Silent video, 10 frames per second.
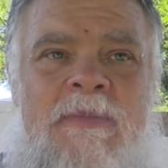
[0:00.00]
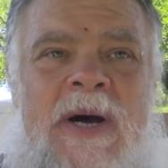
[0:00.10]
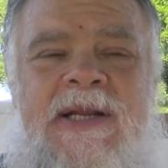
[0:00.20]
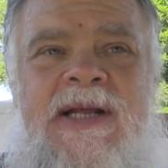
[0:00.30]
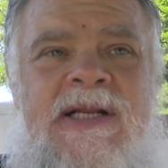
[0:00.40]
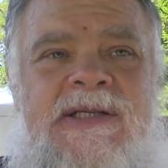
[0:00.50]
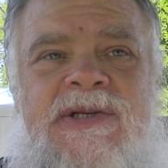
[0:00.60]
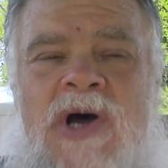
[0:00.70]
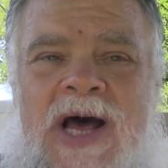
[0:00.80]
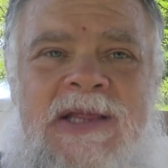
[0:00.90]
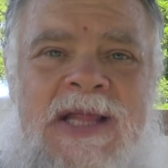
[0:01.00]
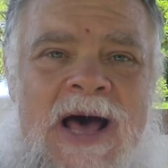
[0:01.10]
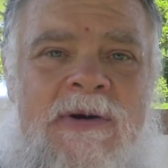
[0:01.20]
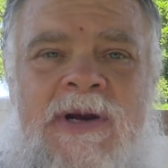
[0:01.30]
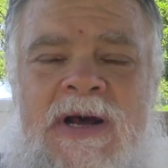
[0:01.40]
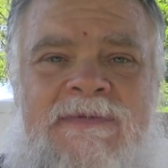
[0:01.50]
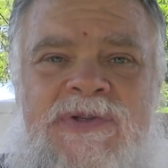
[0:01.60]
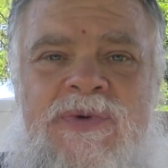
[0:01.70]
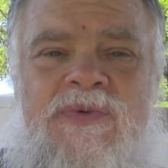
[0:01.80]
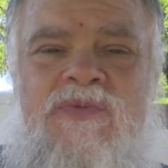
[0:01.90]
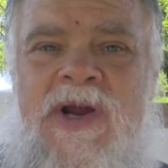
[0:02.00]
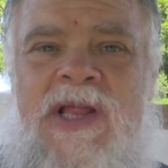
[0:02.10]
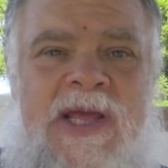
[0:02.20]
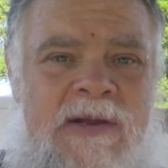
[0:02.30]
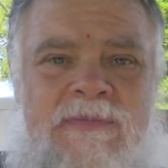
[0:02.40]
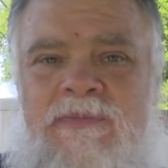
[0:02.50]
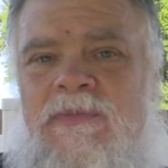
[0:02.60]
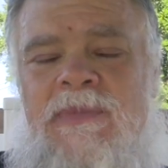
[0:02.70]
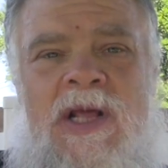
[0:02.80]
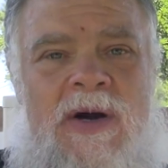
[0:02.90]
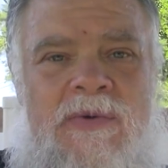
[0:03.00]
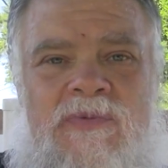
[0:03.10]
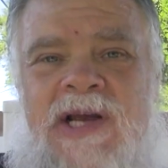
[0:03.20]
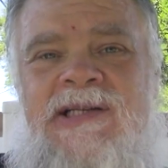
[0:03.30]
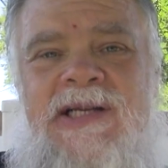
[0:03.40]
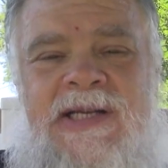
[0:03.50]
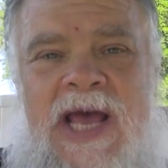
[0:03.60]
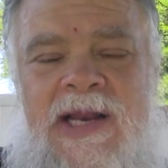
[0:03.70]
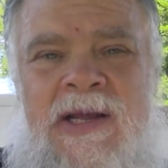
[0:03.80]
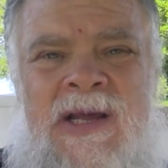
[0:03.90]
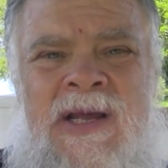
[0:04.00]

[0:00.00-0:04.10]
but it's not loud enough to really, raise the dead.